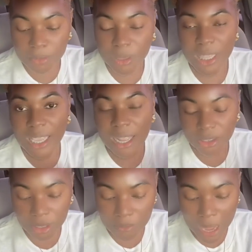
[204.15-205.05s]
But the
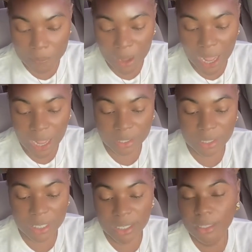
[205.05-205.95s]
gastric bypass,
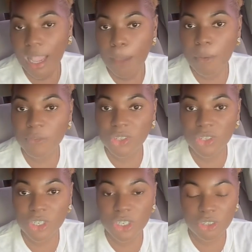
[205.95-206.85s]
this type of
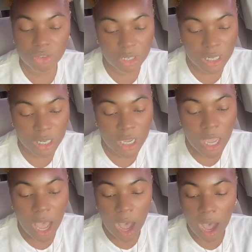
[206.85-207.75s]
surgery
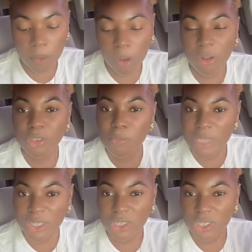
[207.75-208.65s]
also
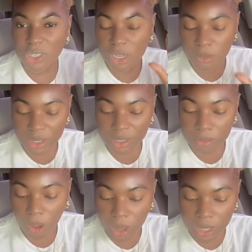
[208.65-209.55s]
makes your stomach
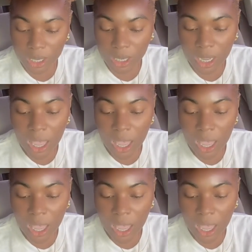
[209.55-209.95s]
smaller,